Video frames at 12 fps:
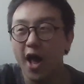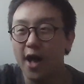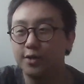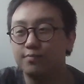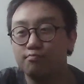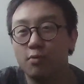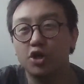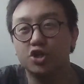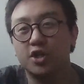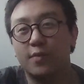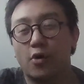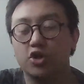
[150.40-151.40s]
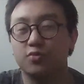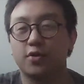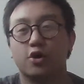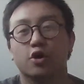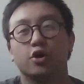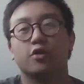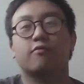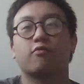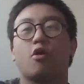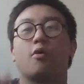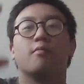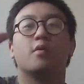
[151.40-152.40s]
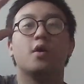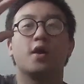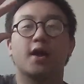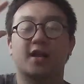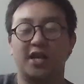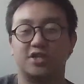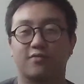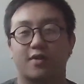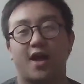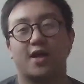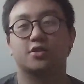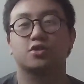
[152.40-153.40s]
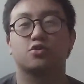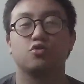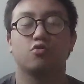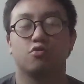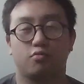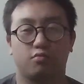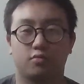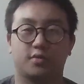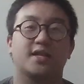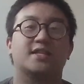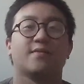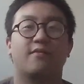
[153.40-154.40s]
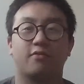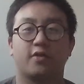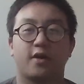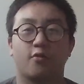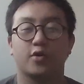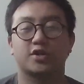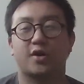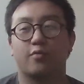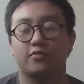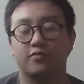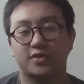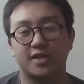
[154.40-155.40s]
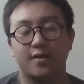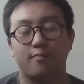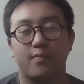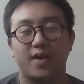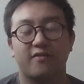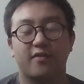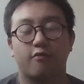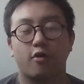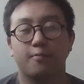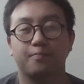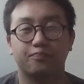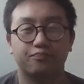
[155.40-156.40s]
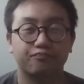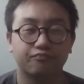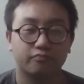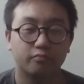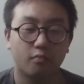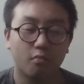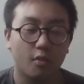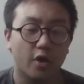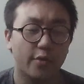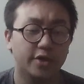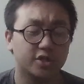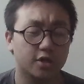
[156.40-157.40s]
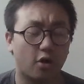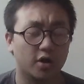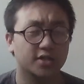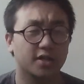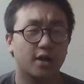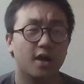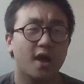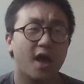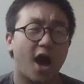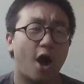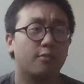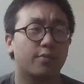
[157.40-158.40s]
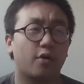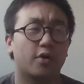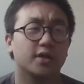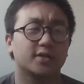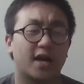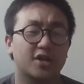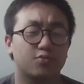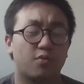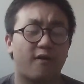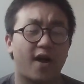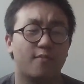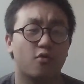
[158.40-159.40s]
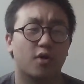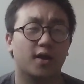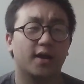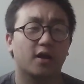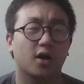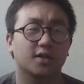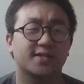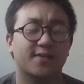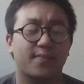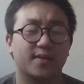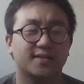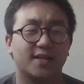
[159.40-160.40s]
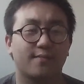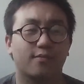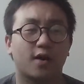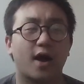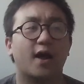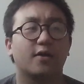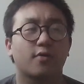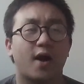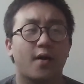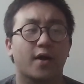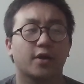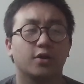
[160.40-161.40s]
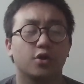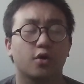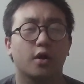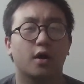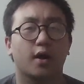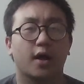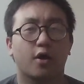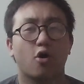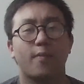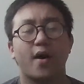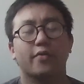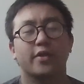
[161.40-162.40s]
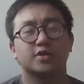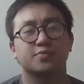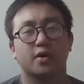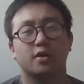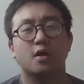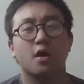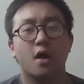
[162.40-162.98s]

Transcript: as much as I possibly could from Clash of Clans to that type of thing, which I would see benefit from. Which honestly, I won't be honest, I should provide a more clear-cut, step-by-step guide on how I can do, I go about this. But